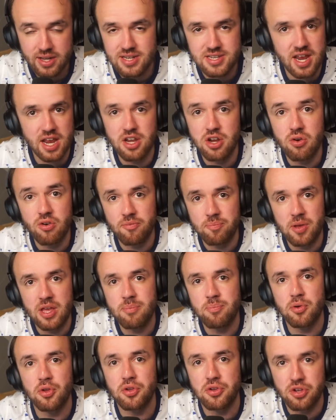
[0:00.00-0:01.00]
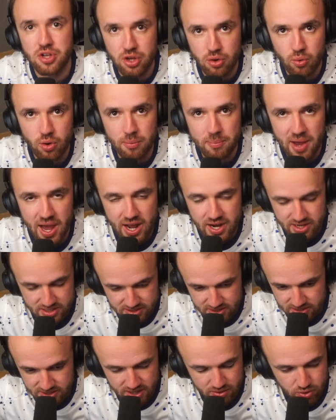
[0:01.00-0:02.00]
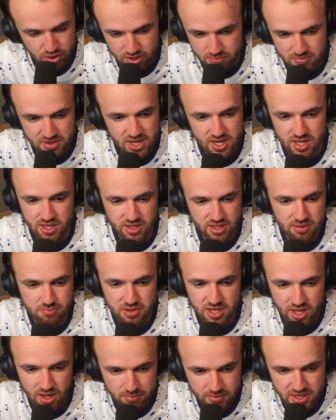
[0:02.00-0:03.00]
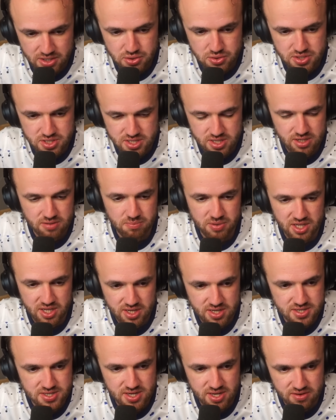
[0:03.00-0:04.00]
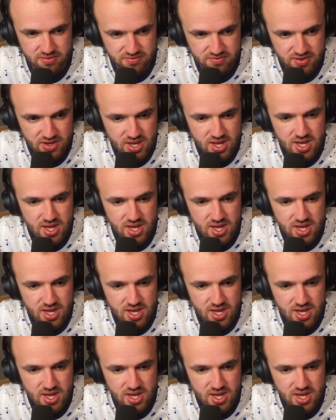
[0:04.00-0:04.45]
Because I knew if people knew about it, then they would immediately become interested because of